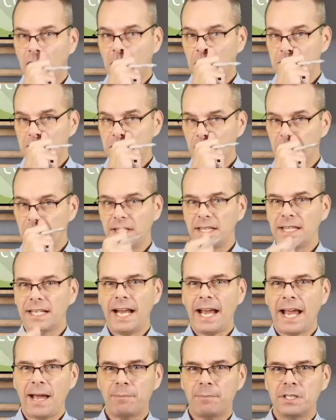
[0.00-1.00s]
something that
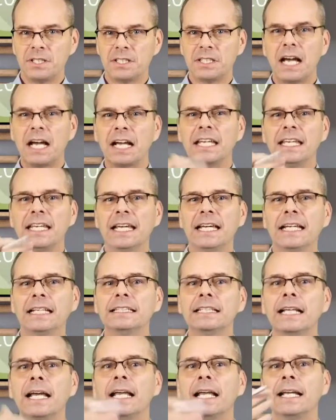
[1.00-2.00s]
happens
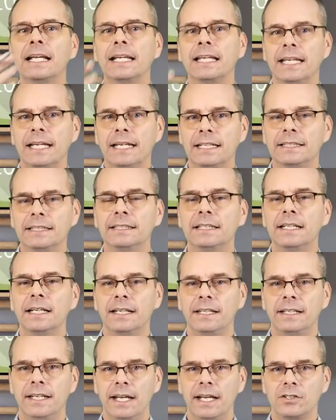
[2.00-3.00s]
again and again
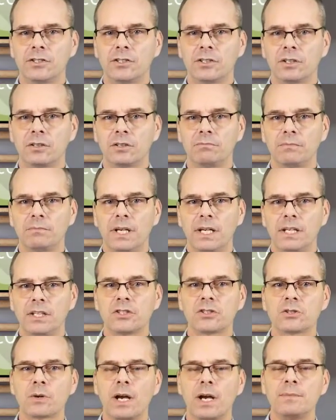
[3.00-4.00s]
in nature. It
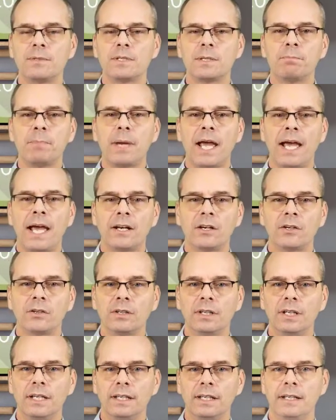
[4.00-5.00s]
describes a
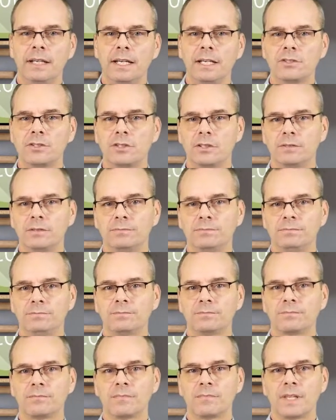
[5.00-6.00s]
pattern in nature.
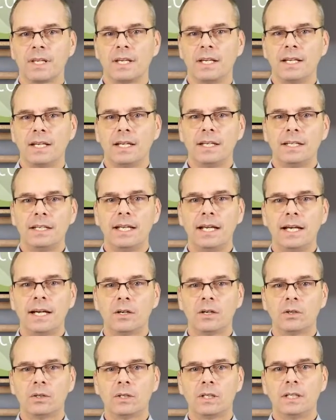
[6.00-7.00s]

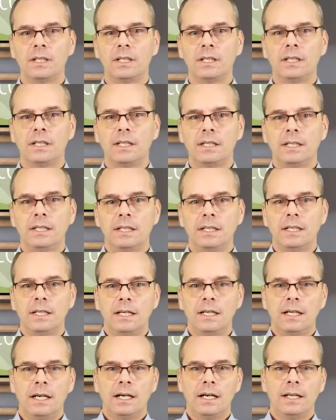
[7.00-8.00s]
Now,
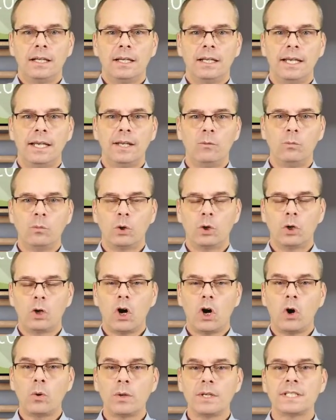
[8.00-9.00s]
it will
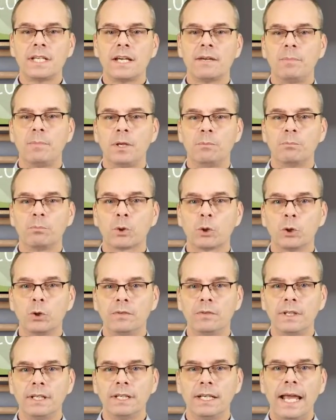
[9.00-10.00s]
always have been
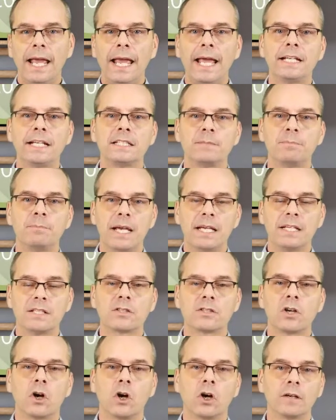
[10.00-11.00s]
proven and it's
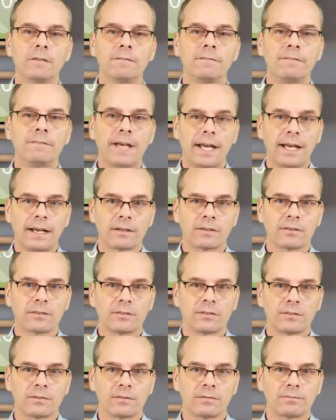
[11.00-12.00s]
based on
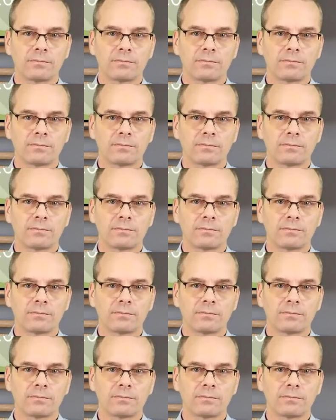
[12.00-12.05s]
facts.